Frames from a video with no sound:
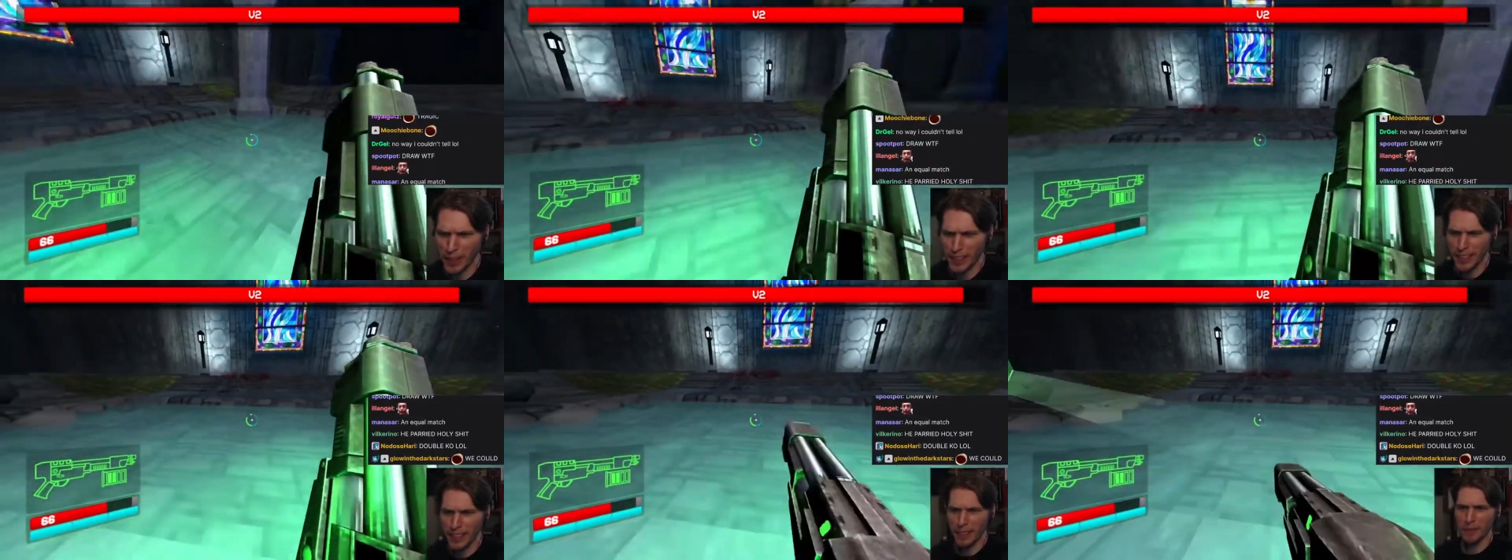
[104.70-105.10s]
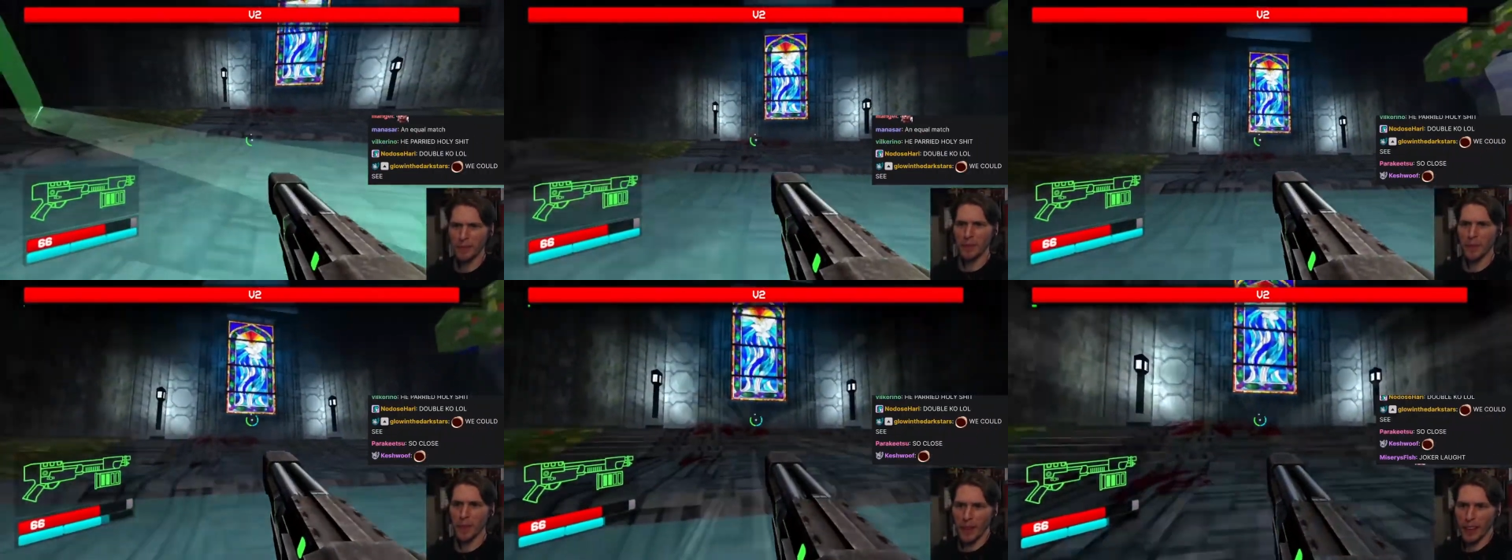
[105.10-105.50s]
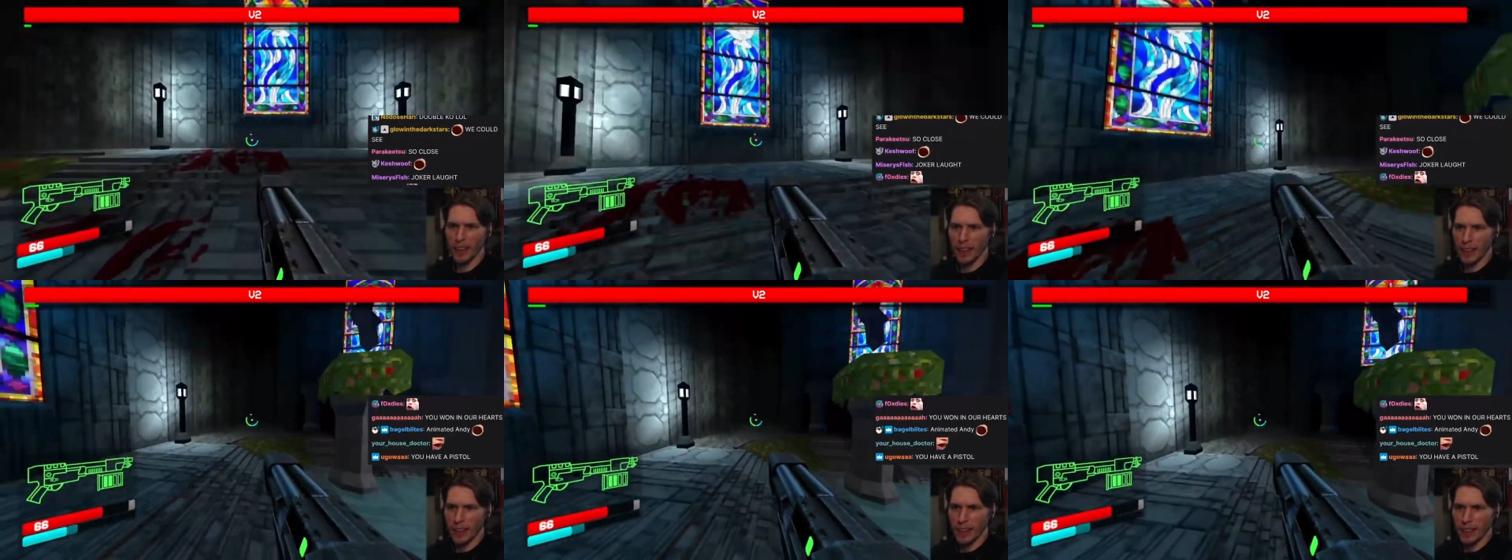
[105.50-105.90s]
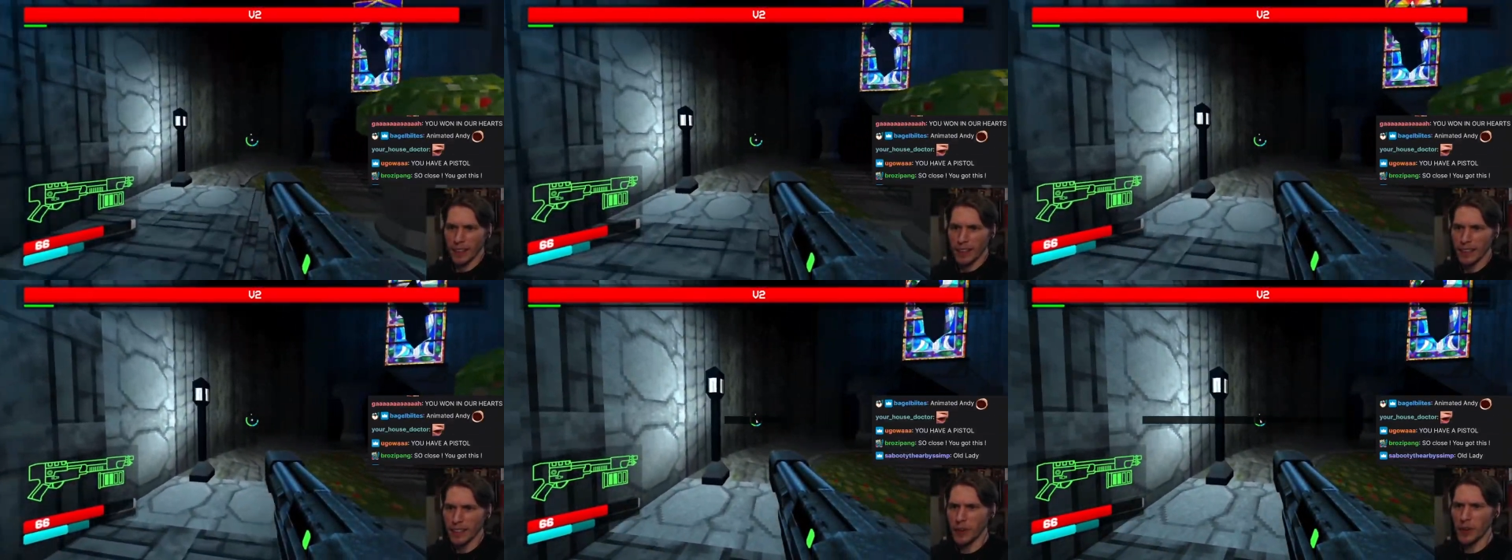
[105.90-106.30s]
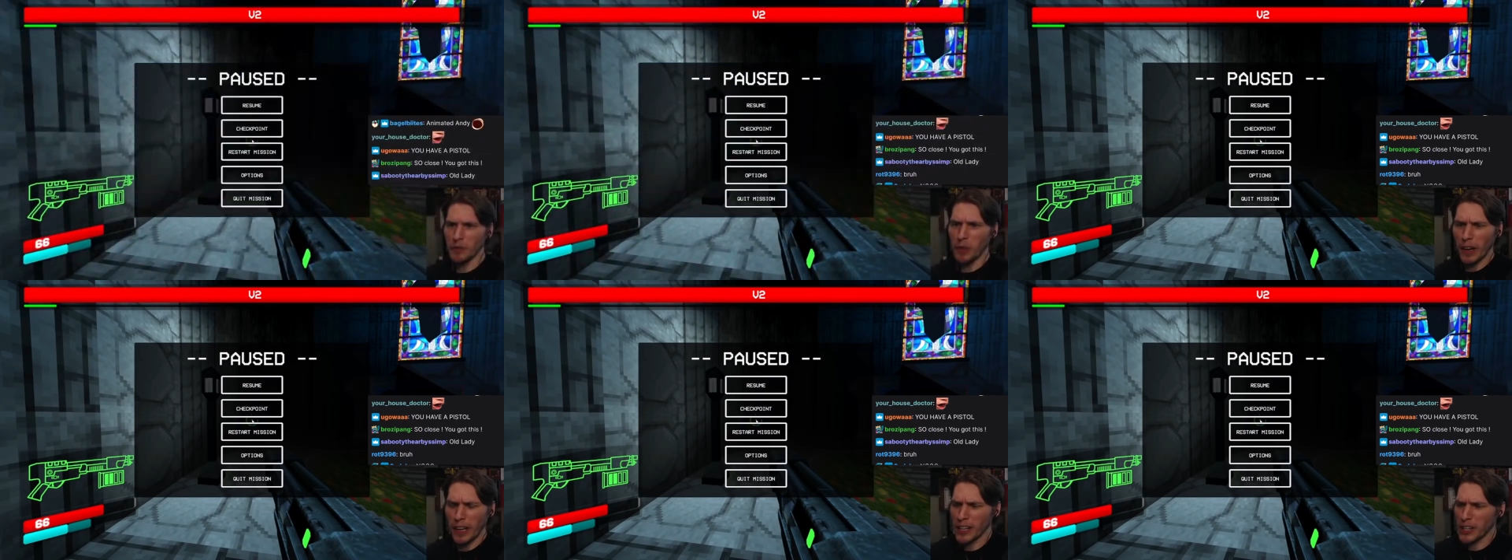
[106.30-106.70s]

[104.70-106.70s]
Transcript: this. You know what fucking